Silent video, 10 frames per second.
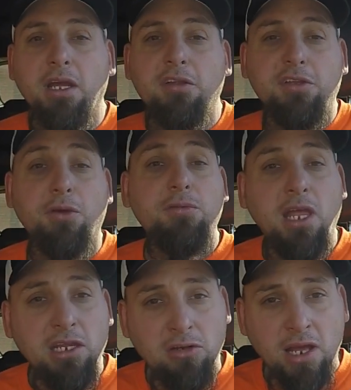So
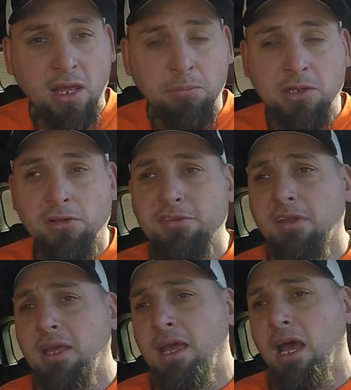thank you, 9 Mills.
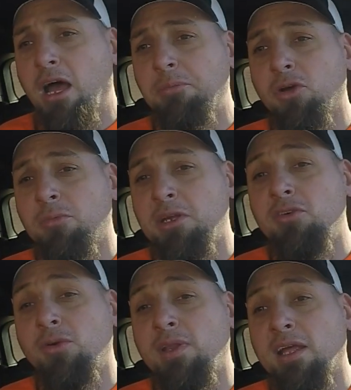I'm going to be
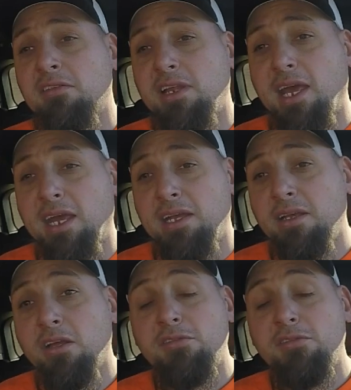doing that today.